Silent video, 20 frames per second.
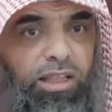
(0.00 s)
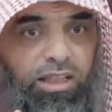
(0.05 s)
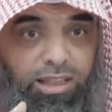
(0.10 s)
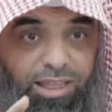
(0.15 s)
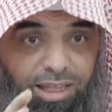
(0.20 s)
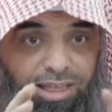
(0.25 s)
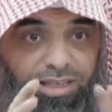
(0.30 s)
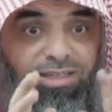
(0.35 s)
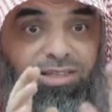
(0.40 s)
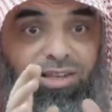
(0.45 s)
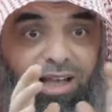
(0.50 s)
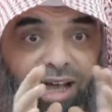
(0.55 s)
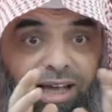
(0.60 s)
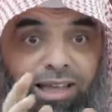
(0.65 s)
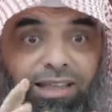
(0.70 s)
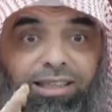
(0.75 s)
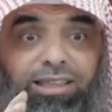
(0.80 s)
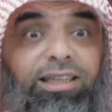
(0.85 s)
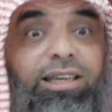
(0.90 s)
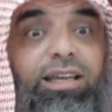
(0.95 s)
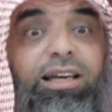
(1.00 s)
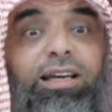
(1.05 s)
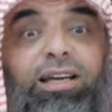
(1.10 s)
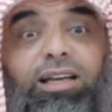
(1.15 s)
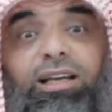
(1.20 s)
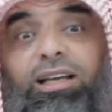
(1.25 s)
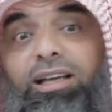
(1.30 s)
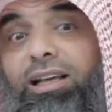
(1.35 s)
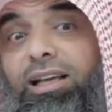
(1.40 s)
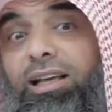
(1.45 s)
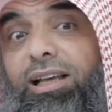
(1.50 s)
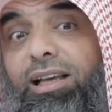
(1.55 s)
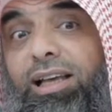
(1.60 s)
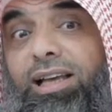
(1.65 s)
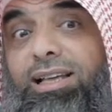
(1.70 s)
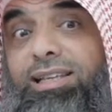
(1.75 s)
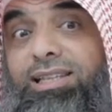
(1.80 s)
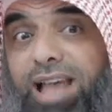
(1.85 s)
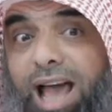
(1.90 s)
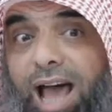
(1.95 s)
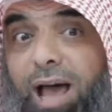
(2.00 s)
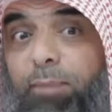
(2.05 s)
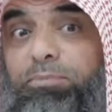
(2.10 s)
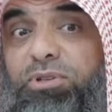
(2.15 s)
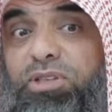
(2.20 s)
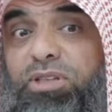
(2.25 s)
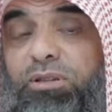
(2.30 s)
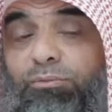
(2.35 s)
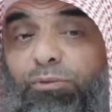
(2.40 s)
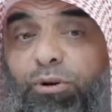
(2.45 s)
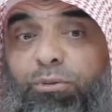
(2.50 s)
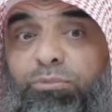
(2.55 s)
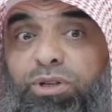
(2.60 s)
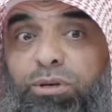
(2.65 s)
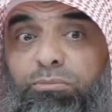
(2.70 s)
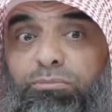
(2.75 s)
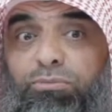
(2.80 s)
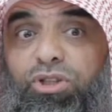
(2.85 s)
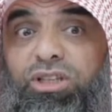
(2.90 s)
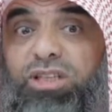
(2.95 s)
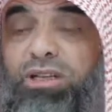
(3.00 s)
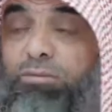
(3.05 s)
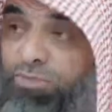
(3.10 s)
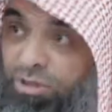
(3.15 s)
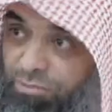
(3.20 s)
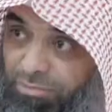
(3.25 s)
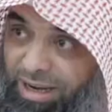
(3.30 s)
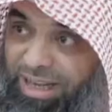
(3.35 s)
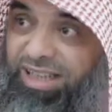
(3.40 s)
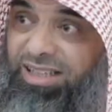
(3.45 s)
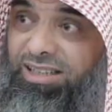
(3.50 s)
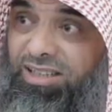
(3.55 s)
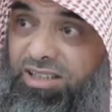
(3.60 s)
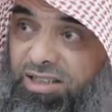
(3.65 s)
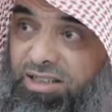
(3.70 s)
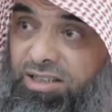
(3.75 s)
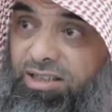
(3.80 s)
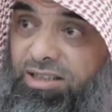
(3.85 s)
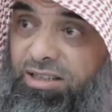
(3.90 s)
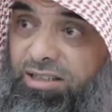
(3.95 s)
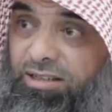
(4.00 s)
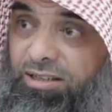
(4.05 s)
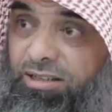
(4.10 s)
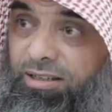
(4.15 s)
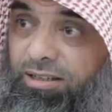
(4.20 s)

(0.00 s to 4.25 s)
This idea is absent from some Muslims' minds.